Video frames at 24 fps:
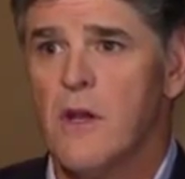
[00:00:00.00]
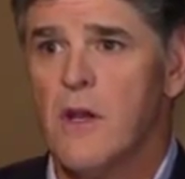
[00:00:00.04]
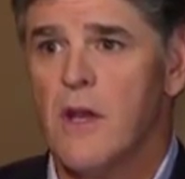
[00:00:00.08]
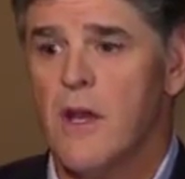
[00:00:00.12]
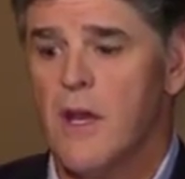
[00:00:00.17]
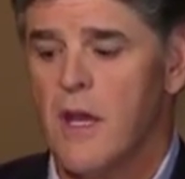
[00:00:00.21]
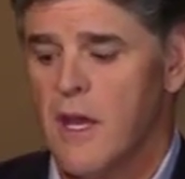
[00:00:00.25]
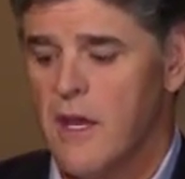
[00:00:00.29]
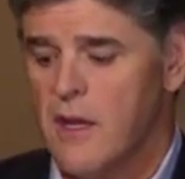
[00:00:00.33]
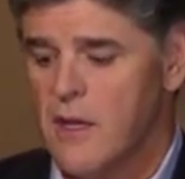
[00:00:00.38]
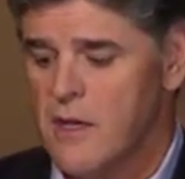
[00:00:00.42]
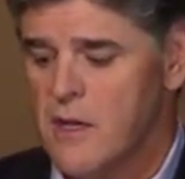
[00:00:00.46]

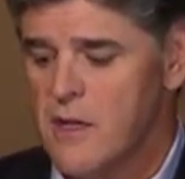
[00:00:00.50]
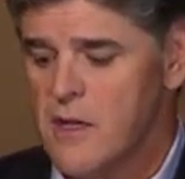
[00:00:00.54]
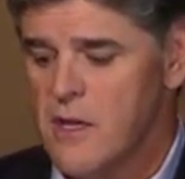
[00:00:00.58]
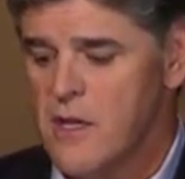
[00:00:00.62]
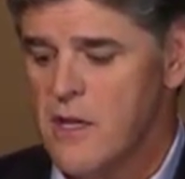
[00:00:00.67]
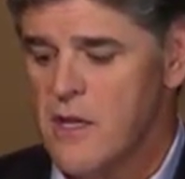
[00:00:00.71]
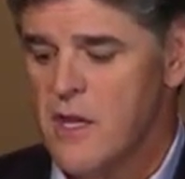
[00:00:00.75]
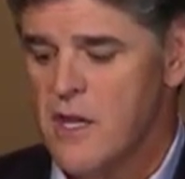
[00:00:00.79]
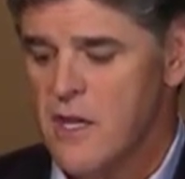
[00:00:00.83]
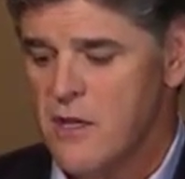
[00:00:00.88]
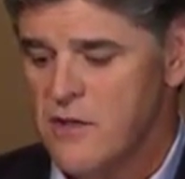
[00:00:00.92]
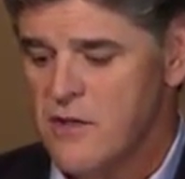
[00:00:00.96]
And
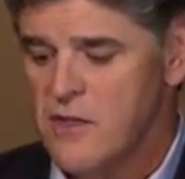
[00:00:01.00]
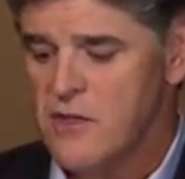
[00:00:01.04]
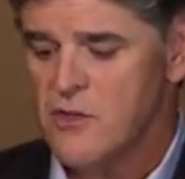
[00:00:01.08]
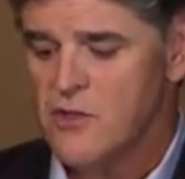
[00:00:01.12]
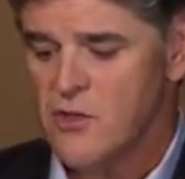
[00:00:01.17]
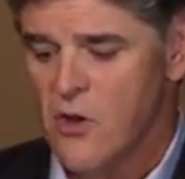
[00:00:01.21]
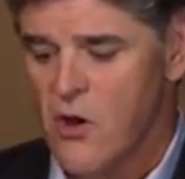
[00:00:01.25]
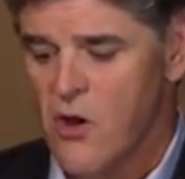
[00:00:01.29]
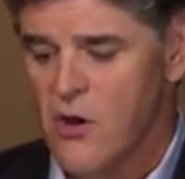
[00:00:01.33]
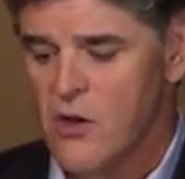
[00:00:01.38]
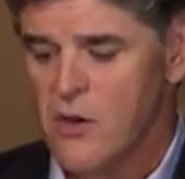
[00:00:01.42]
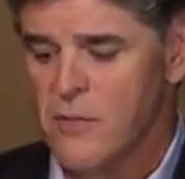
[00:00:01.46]
he did
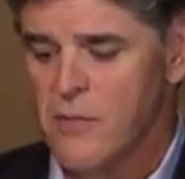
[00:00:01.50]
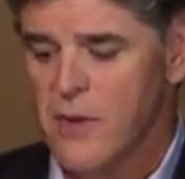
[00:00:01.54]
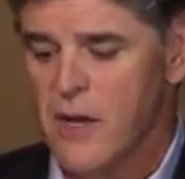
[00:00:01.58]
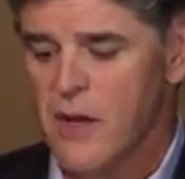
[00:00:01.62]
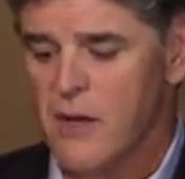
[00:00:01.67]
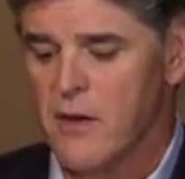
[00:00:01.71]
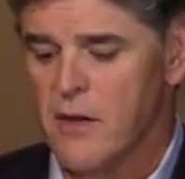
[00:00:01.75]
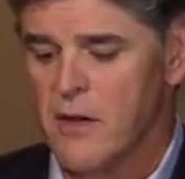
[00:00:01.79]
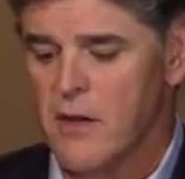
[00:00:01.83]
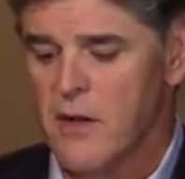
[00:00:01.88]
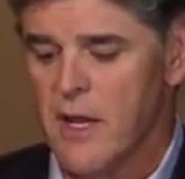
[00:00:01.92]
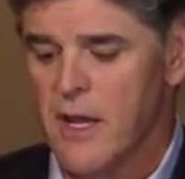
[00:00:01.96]
talk
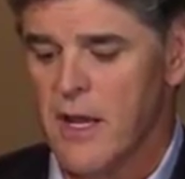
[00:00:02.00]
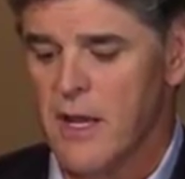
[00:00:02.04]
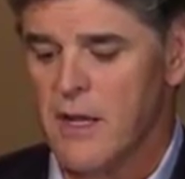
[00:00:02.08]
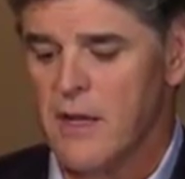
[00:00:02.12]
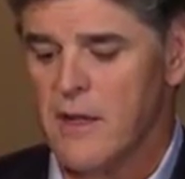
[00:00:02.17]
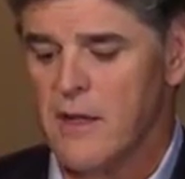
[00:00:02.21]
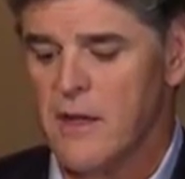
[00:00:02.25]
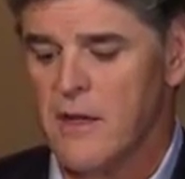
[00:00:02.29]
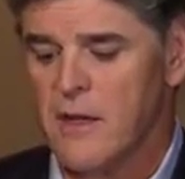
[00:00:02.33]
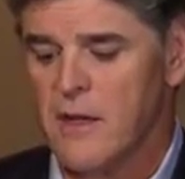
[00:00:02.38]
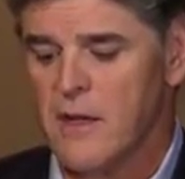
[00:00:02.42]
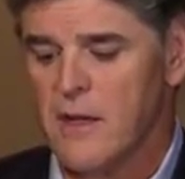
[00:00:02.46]
about it,
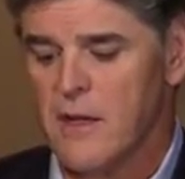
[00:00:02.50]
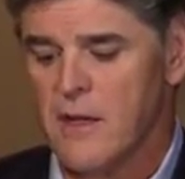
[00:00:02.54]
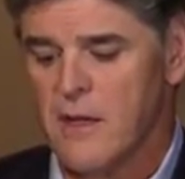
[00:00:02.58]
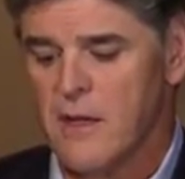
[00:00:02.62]
and